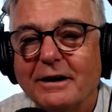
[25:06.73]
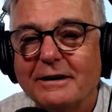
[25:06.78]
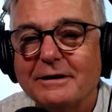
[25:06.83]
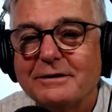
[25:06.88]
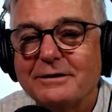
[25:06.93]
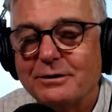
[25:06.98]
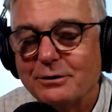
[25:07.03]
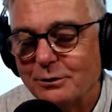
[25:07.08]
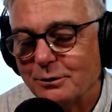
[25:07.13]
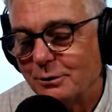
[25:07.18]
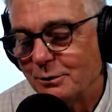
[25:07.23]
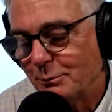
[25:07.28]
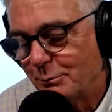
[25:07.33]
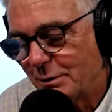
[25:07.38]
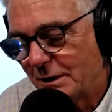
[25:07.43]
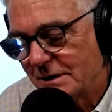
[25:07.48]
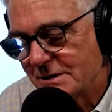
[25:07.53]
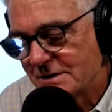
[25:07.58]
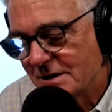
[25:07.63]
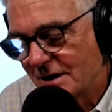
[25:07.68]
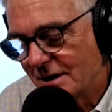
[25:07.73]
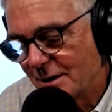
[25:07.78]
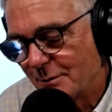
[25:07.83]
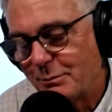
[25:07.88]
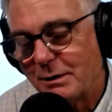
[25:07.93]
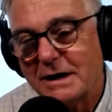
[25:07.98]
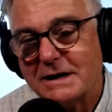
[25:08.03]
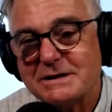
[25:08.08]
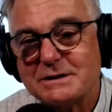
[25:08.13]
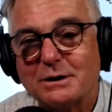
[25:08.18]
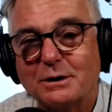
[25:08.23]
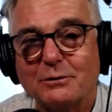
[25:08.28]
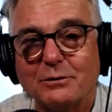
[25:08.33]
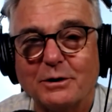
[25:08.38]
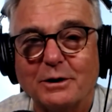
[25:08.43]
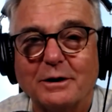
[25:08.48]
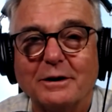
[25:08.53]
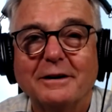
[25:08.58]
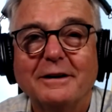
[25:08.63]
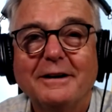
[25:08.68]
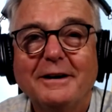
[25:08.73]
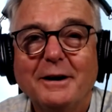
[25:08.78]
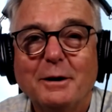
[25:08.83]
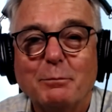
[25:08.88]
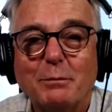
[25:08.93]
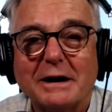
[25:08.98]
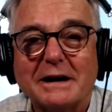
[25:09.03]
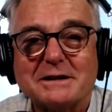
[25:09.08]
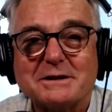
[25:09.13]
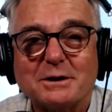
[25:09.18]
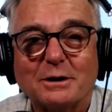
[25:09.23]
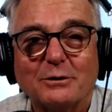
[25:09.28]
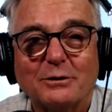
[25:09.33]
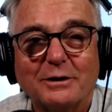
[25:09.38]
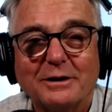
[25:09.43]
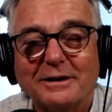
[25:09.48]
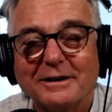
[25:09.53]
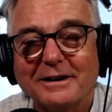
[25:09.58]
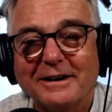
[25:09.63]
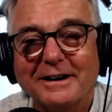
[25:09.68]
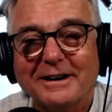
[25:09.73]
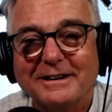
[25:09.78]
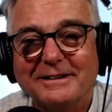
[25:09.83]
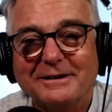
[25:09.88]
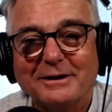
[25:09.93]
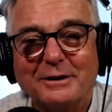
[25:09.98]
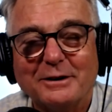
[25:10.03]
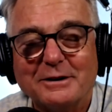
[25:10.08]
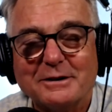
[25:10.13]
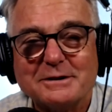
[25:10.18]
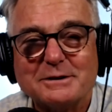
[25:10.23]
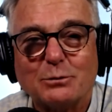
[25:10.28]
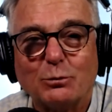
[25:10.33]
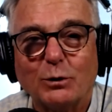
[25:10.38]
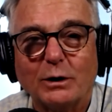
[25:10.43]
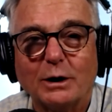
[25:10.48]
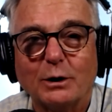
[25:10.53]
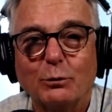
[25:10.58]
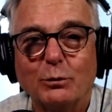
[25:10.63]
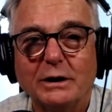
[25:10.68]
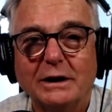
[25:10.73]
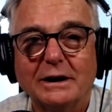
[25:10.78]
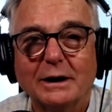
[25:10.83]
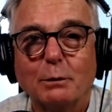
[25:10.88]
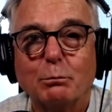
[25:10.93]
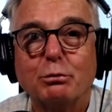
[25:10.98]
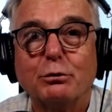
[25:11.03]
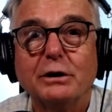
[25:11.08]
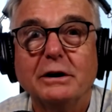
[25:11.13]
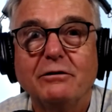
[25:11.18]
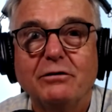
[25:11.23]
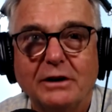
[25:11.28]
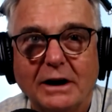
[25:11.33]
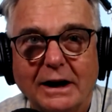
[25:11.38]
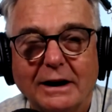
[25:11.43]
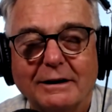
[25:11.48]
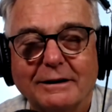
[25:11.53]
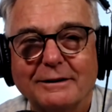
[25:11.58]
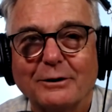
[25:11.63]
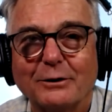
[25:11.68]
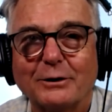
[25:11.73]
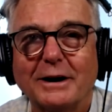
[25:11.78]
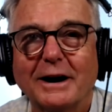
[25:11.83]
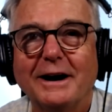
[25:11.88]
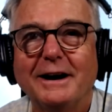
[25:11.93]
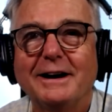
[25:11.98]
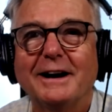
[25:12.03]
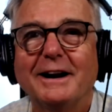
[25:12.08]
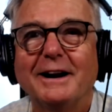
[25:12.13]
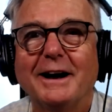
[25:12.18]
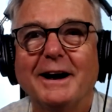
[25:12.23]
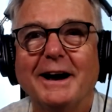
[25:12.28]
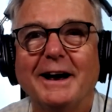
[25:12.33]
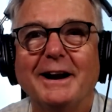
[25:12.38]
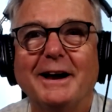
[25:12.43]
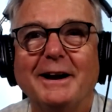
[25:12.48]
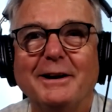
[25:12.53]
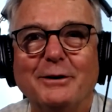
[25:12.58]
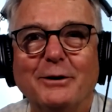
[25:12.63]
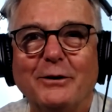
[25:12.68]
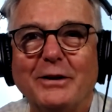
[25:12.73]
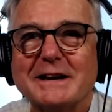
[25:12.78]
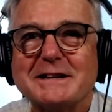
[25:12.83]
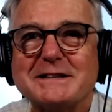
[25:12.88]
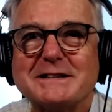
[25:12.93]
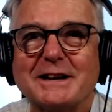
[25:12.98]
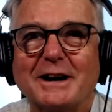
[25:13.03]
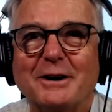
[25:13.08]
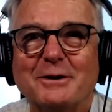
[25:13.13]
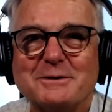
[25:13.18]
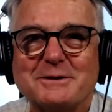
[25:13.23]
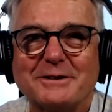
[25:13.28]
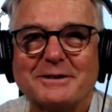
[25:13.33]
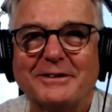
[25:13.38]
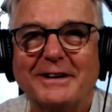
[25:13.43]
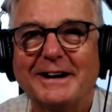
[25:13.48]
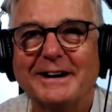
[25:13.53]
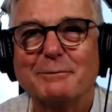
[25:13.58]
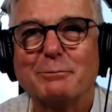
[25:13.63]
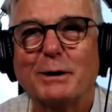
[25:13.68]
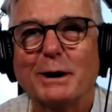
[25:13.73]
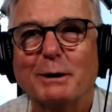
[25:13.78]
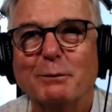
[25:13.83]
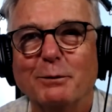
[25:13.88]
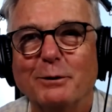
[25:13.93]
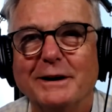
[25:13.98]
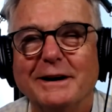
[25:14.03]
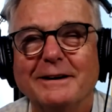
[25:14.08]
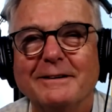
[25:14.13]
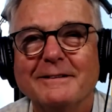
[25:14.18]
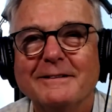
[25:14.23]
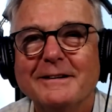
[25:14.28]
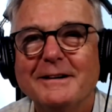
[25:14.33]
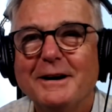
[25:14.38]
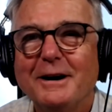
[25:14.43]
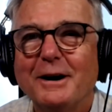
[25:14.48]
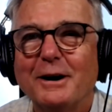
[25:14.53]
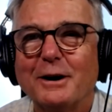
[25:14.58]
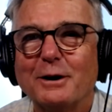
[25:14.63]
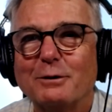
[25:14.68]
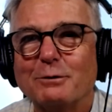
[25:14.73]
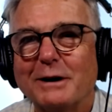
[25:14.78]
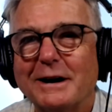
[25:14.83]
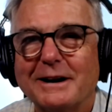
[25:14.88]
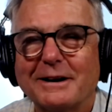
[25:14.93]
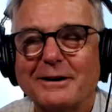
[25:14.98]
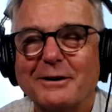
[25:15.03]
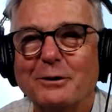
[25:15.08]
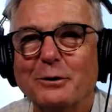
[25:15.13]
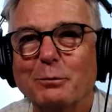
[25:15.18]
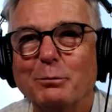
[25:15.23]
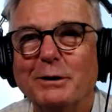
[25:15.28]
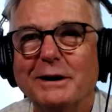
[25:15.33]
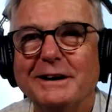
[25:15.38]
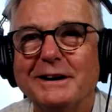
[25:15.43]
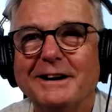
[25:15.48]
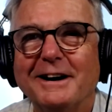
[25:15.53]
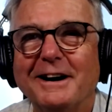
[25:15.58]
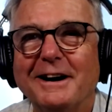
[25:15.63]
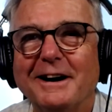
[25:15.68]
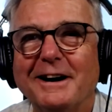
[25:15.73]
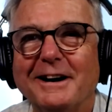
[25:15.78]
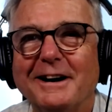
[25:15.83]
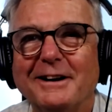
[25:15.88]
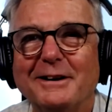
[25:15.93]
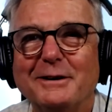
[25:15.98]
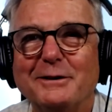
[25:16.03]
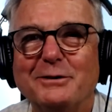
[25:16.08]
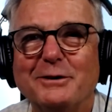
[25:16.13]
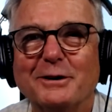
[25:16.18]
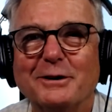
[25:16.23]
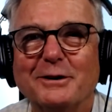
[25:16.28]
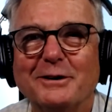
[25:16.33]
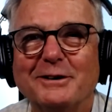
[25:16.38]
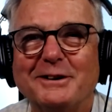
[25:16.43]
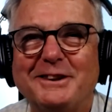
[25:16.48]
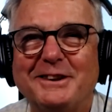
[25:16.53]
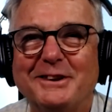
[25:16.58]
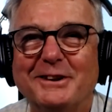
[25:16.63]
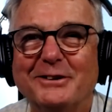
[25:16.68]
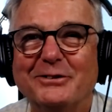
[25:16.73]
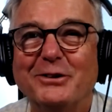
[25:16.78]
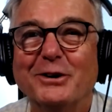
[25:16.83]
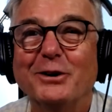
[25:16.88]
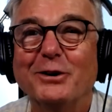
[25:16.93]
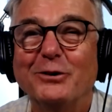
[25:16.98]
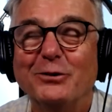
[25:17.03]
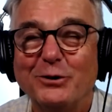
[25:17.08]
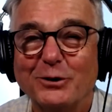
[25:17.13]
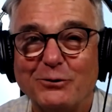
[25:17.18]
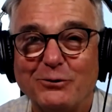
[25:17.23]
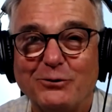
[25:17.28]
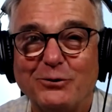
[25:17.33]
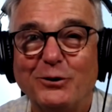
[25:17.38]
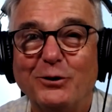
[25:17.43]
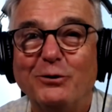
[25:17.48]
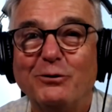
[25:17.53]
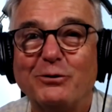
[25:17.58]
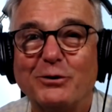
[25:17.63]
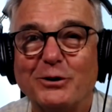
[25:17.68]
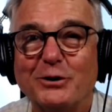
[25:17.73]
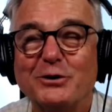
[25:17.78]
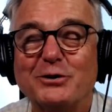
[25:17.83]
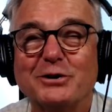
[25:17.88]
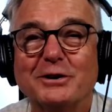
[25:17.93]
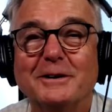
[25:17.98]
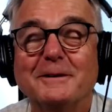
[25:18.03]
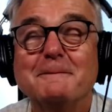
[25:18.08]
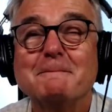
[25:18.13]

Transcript: to Passover dinners where we abbreviate it. Okay, and I know that sounds like probably heretical, but the full version